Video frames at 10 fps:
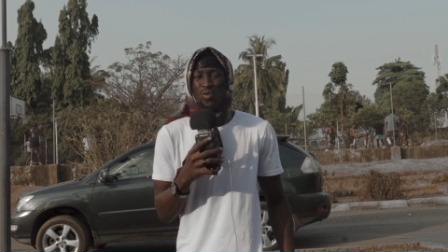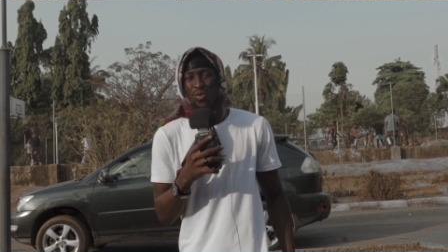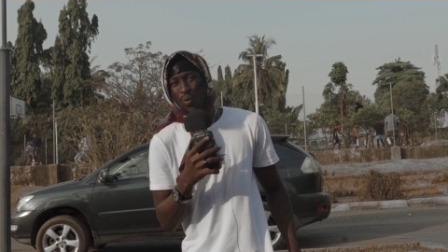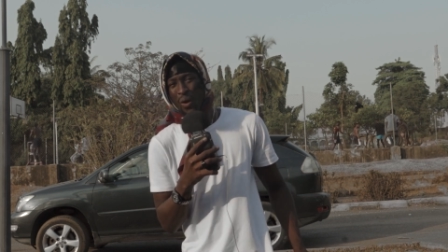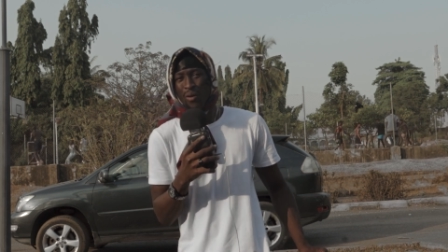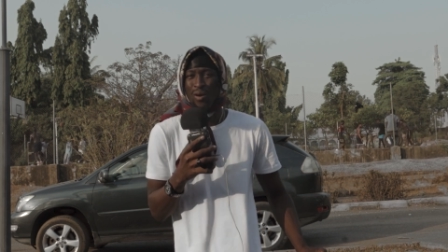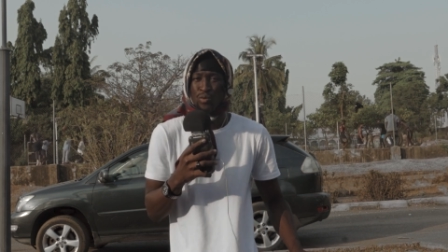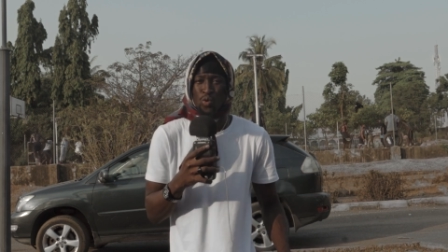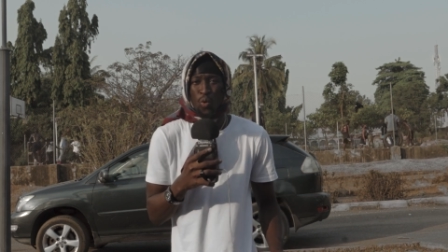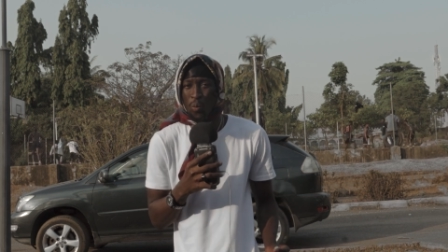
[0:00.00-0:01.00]
your way
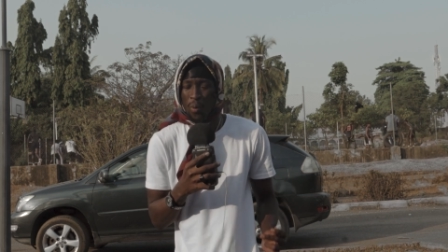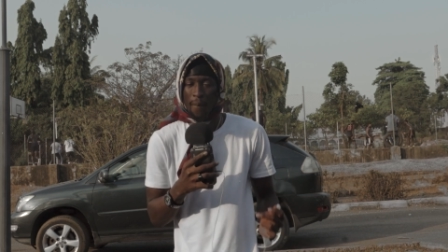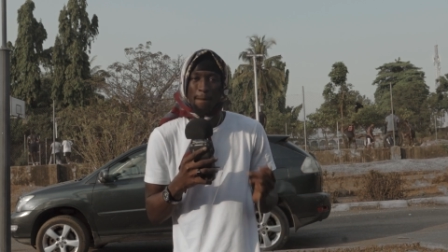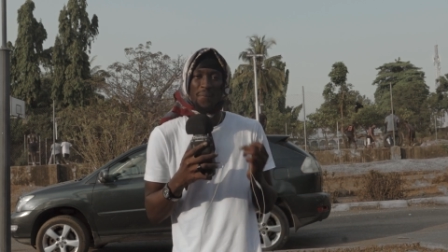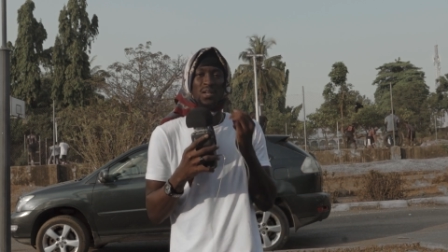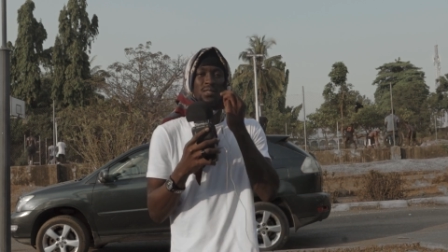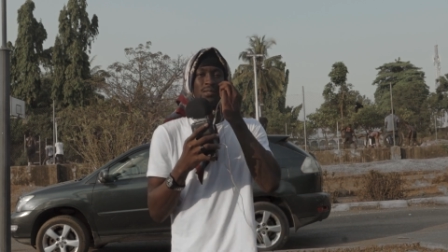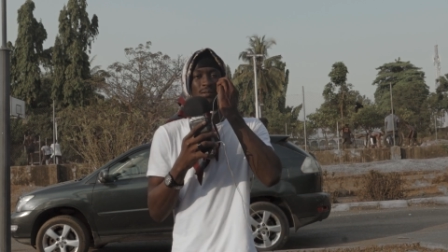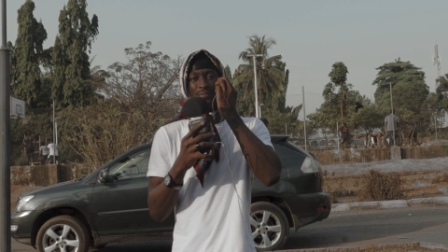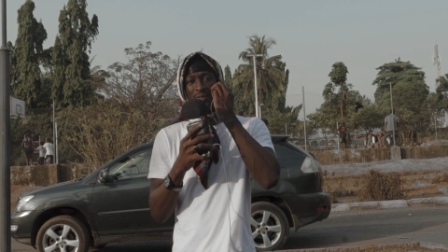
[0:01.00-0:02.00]
around home. But
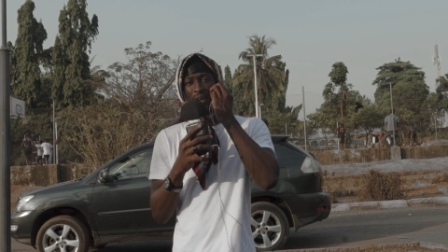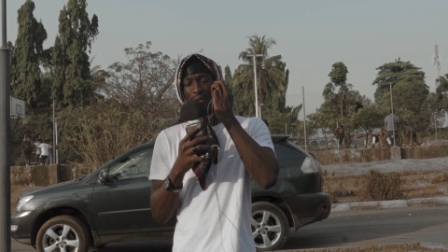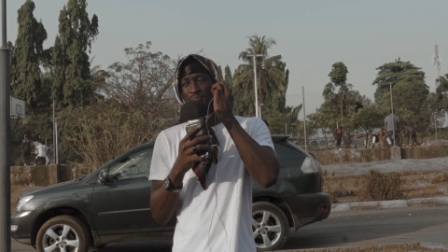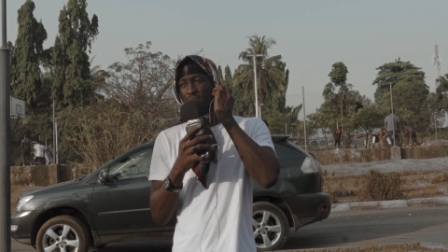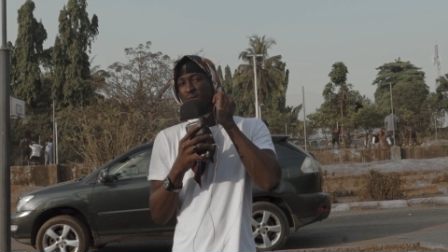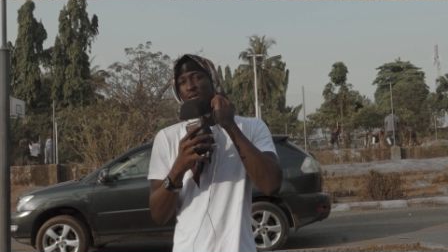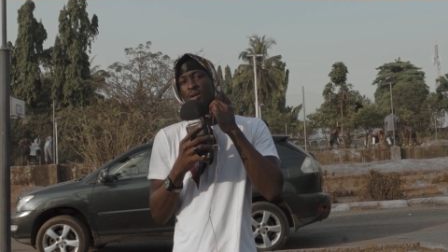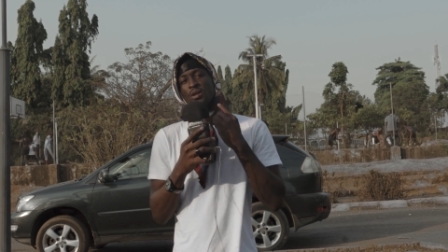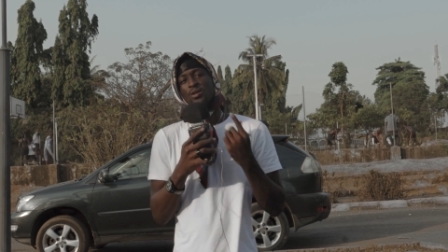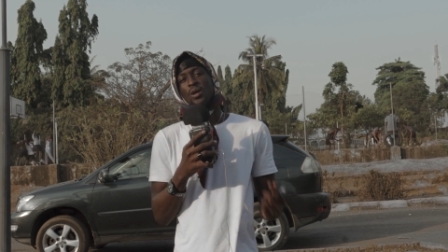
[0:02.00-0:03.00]
yeah,
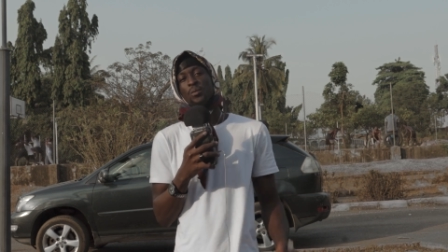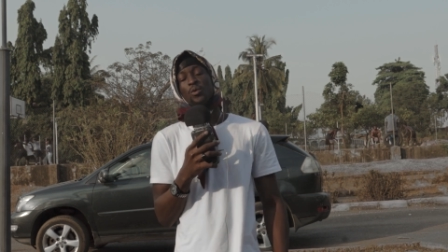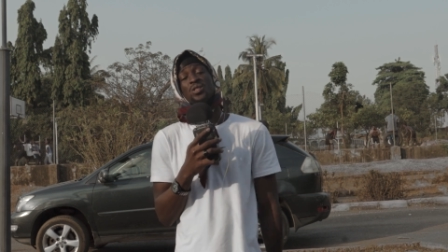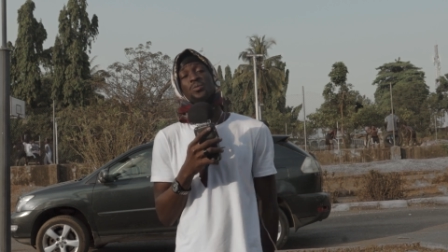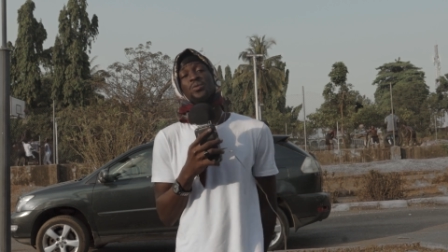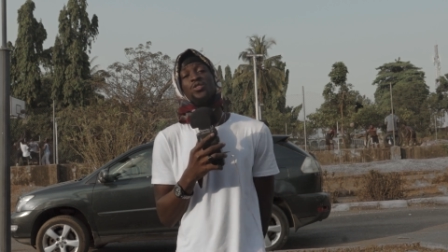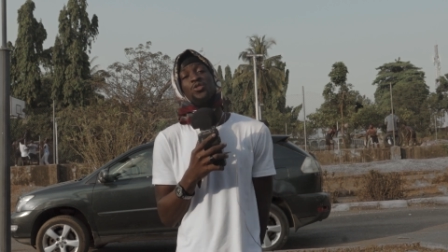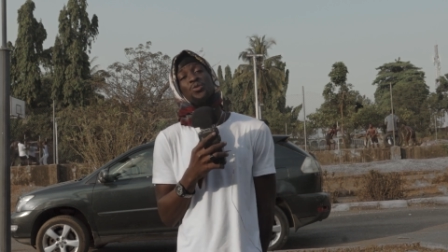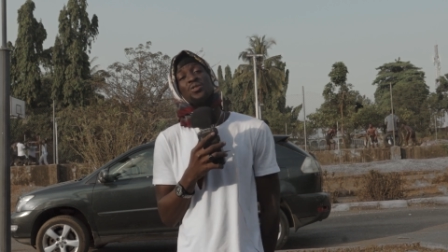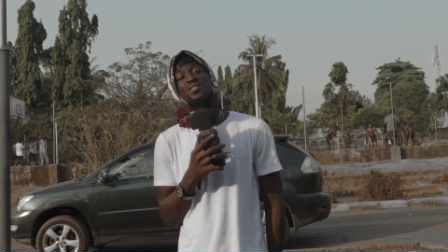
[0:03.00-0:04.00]
so I'm going to be
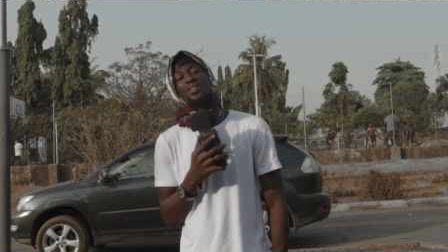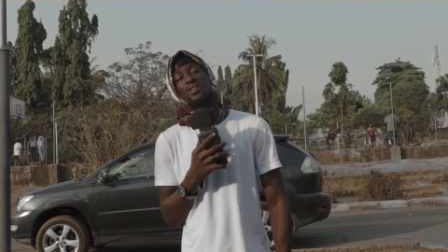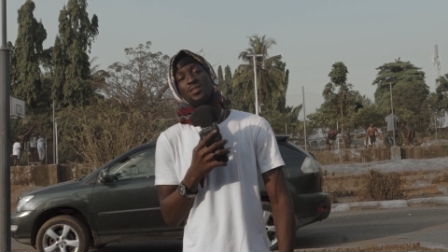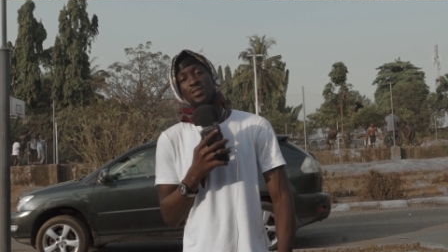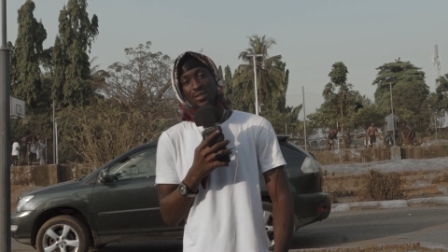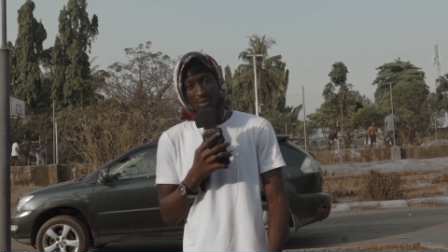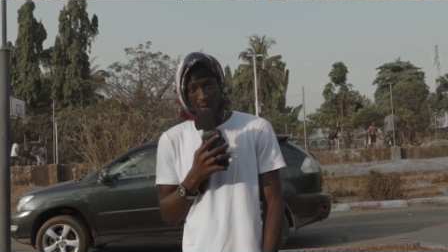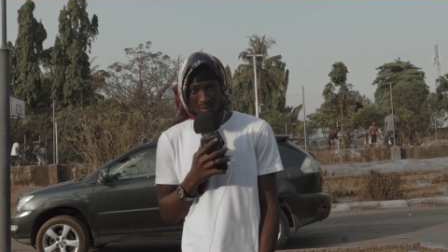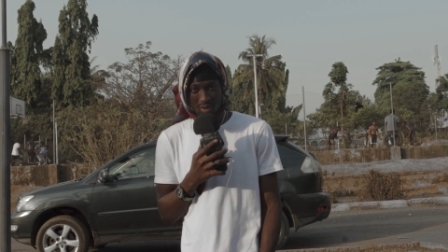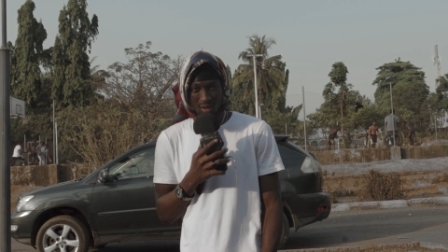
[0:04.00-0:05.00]
shooting
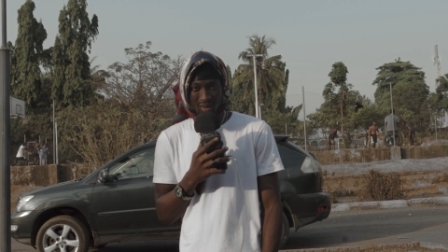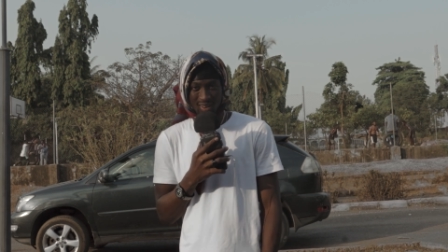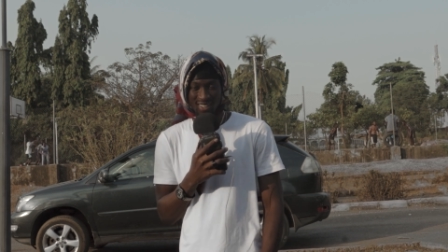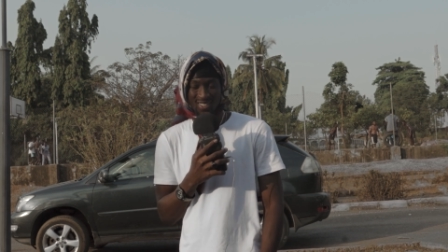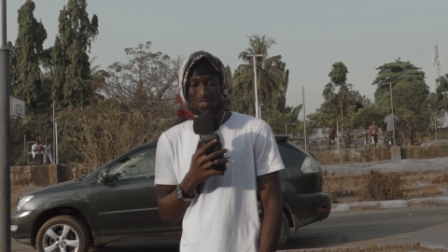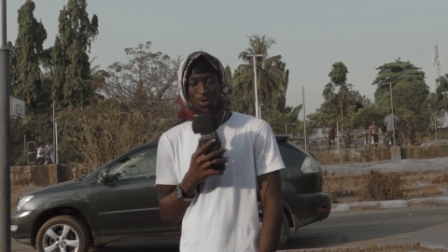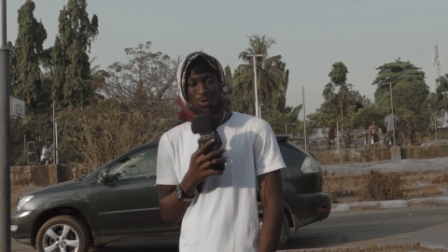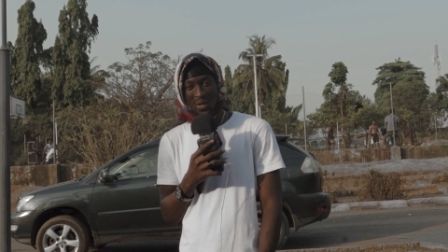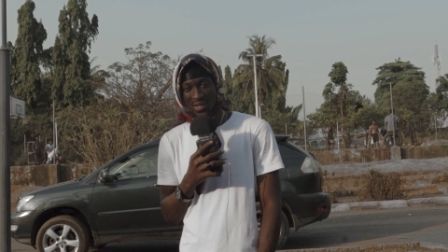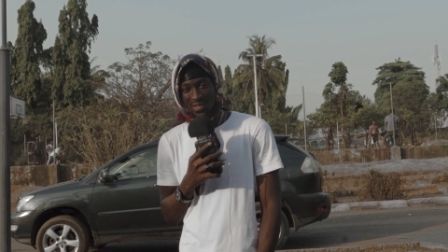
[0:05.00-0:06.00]
something
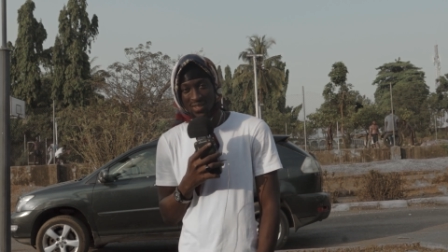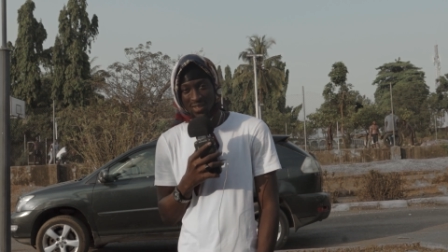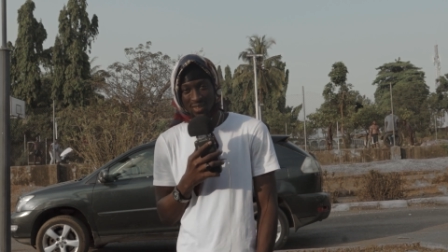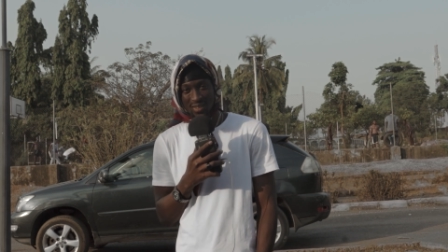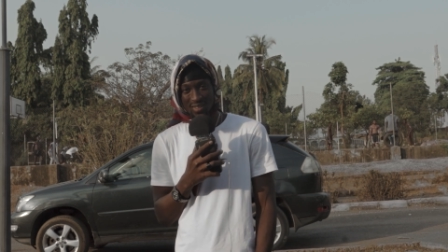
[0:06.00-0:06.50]
interesting.